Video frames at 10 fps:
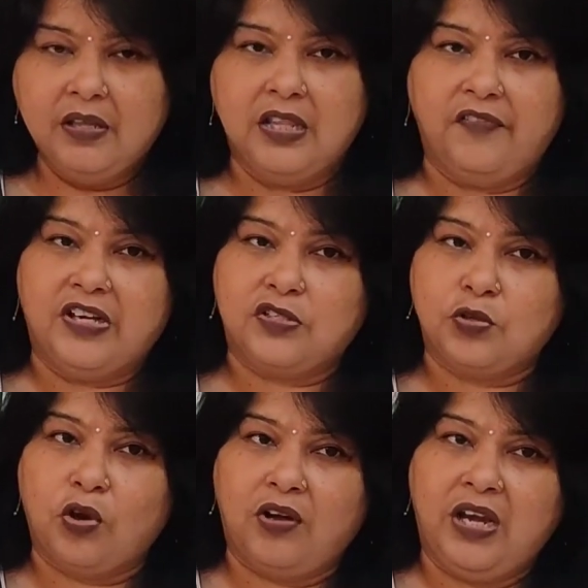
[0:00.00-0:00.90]
They were
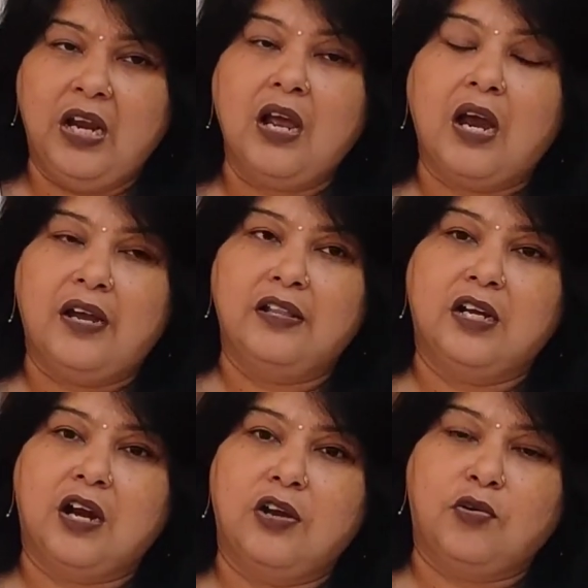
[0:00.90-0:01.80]
solely under the
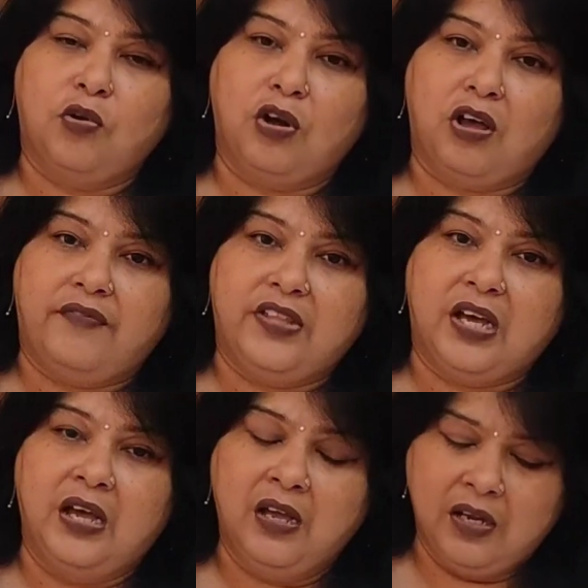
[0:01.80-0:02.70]
control of
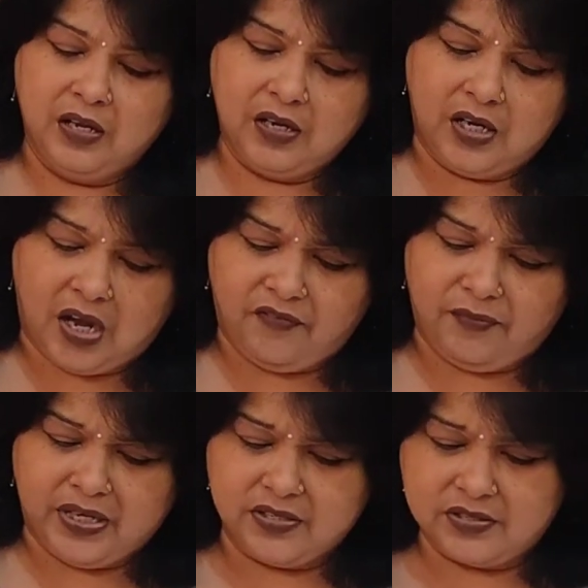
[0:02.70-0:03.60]
the
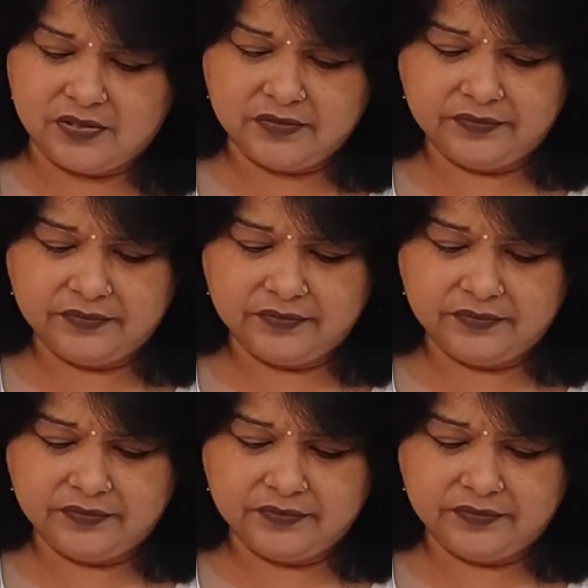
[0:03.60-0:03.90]
government.